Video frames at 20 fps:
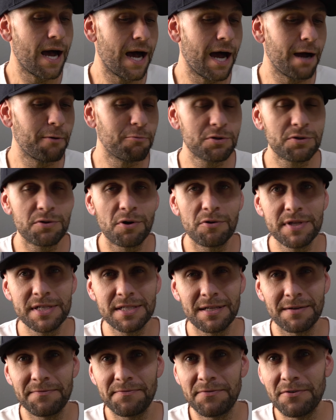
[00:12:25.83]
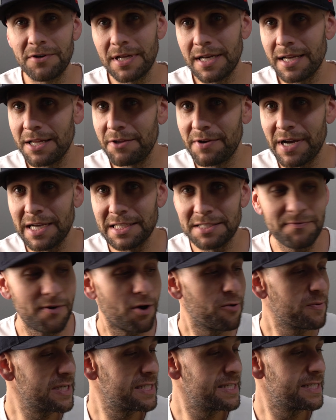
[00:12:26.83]
I will throw these on foot. You guys have
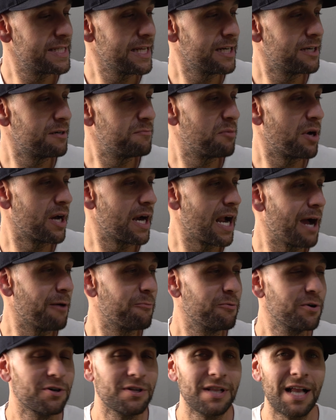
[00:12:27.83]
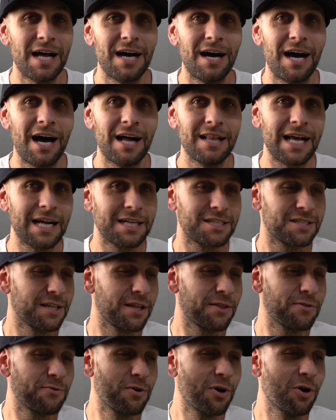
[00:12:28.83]
always seen them, but I'll
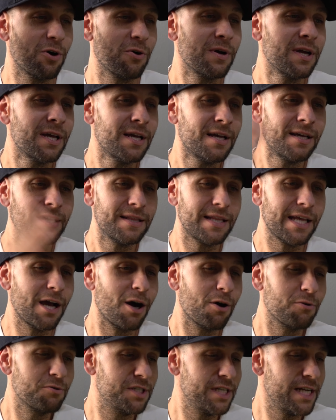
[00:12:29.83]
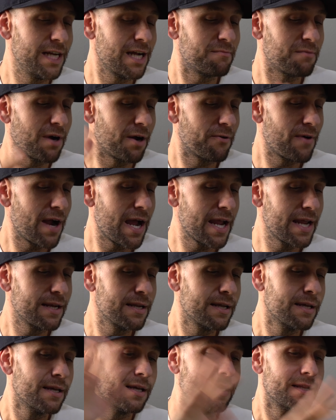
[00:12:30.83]
actually throw the OG on my right,
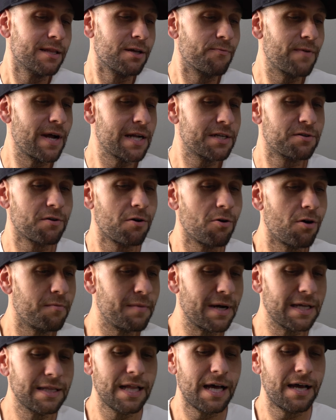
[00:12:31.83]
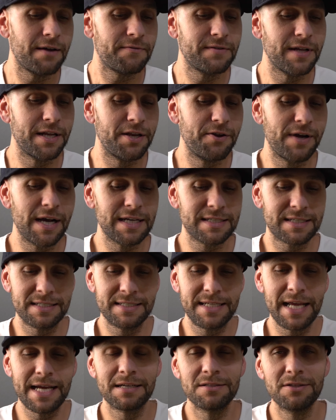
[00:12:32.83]
the retro on my left, and you guys can
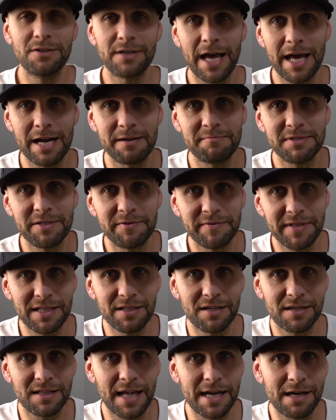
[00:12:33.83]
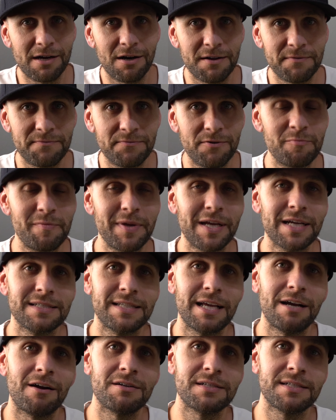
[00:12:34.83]
take a look at them, see what they look like on foot, because
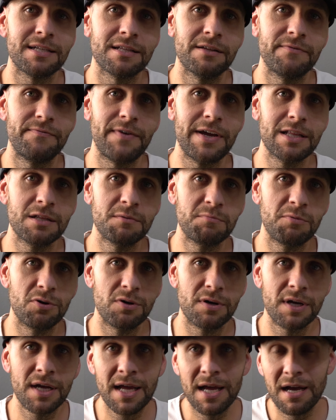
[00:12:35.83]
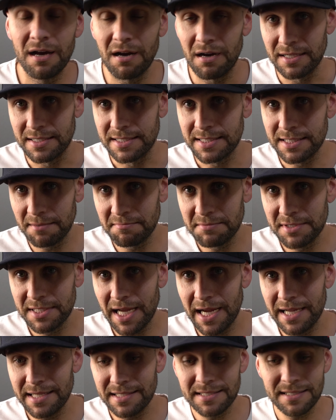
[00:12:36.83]
they are still available on some
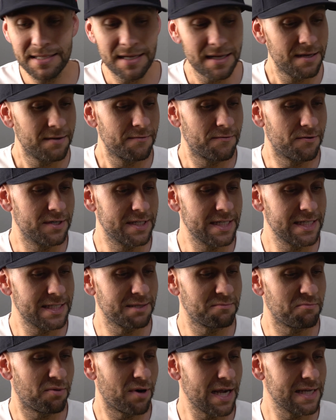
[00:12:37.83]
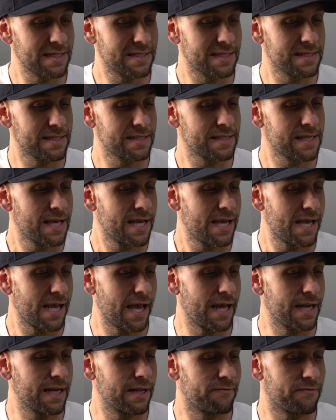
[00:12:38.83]
sites for decent prices.
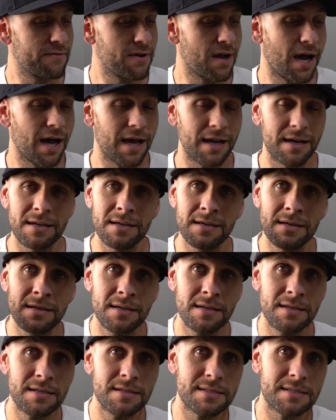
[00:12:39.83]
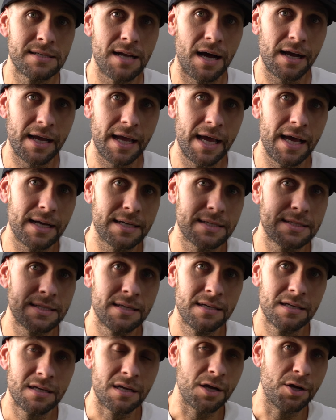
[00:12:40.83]
And if not,
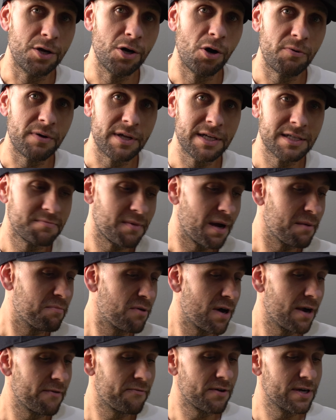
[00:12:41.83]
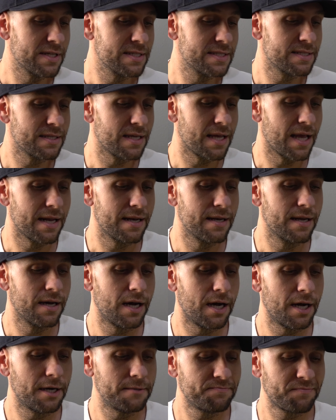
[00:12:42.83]
StockX, GOAT is my preference, and
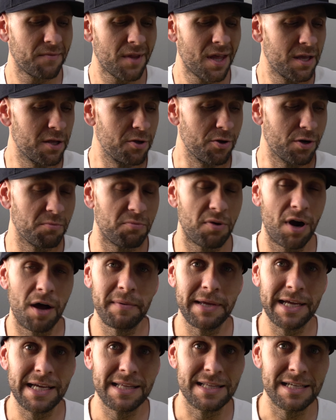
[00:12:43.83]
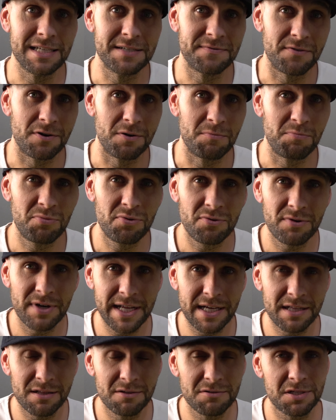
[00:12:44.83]
you can probably get these for
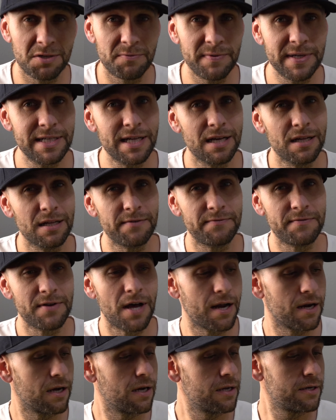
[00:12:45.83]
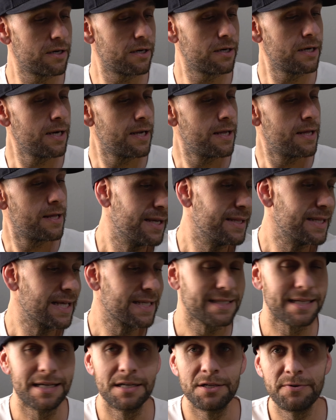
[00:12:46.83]
pretty close to retail, if not under. And
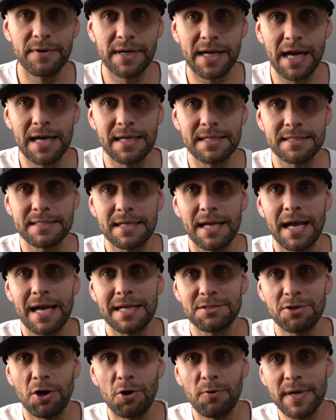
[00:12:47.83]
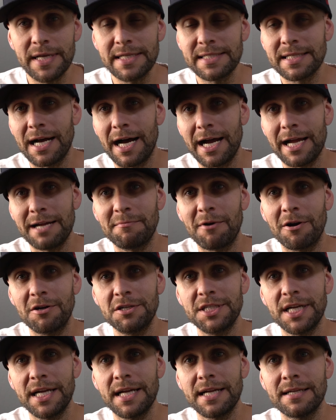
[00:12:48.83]
that's gonna do it, guys. As always, I am
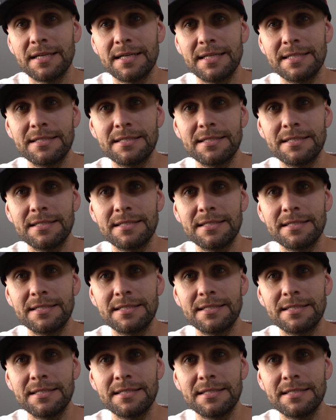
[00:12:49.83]
RJ.